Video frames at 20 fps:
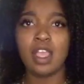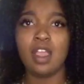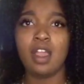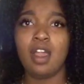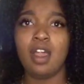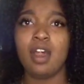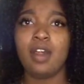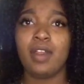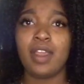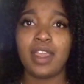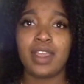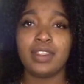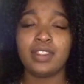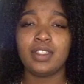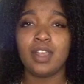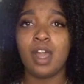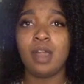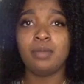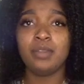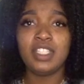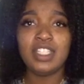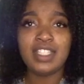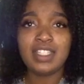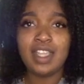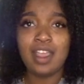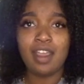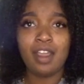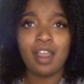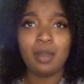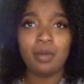Okay, so I'm just
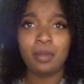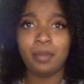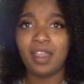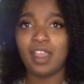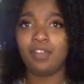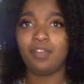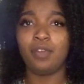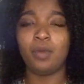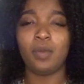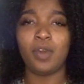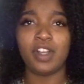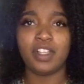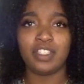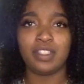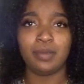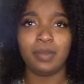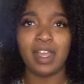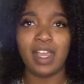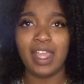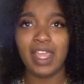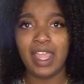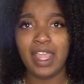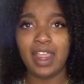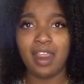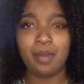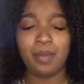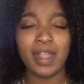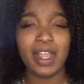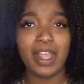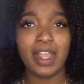now coming back from washing my
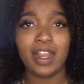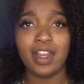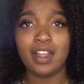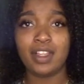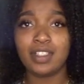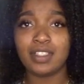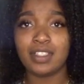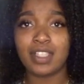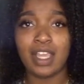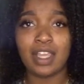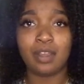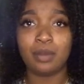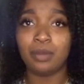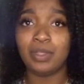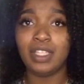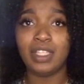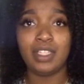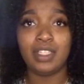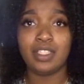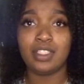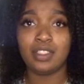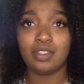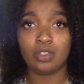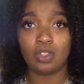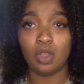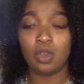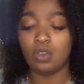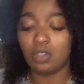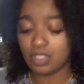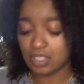hair. My hair is like completely
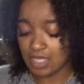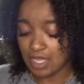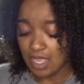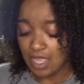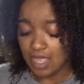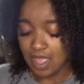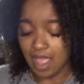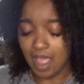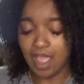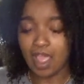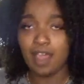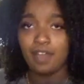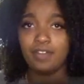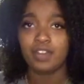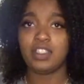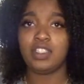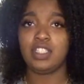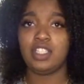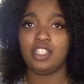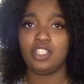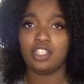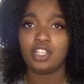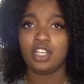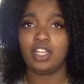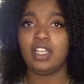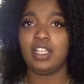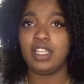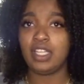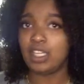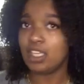soaked. I have a
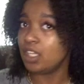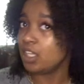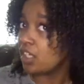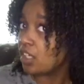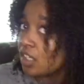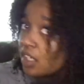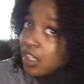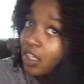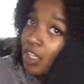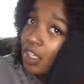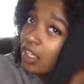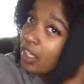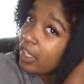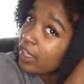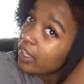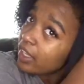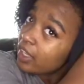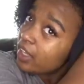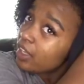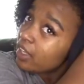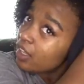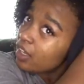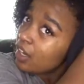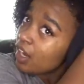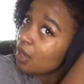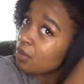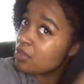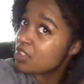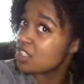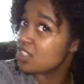t-shirt here, and
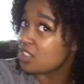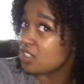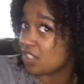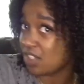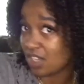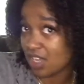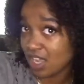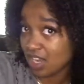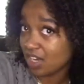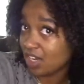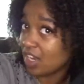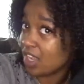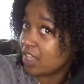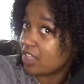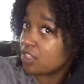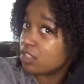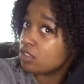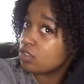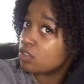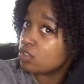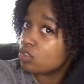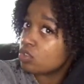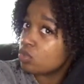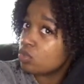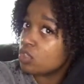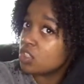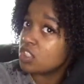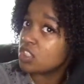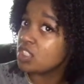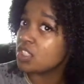I'm just gonna kind of like
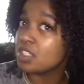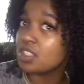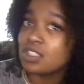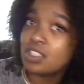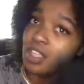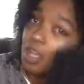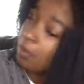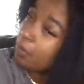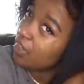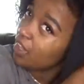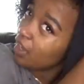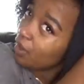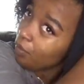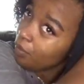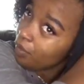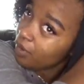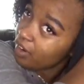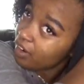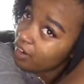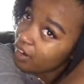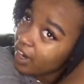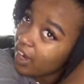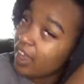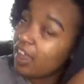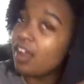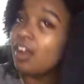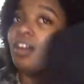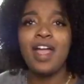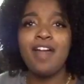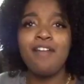squish some of that water
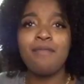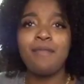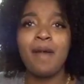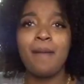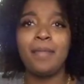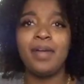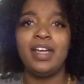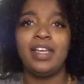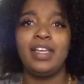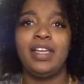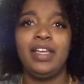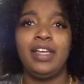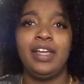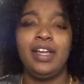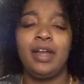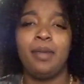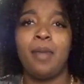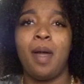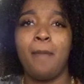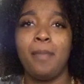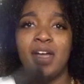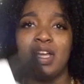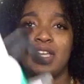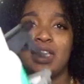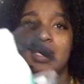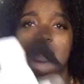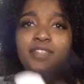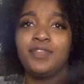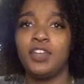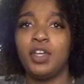out. I have my bucket here, and my
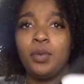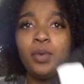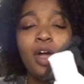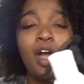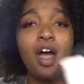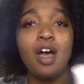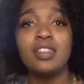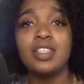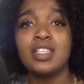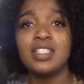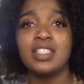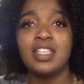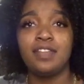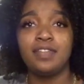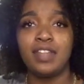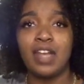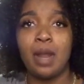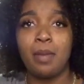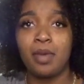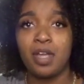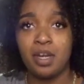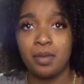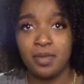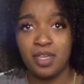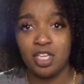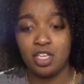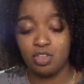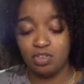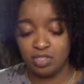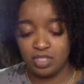bucket is filled with all the stuff that I'm gonna be
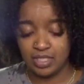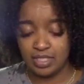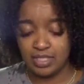using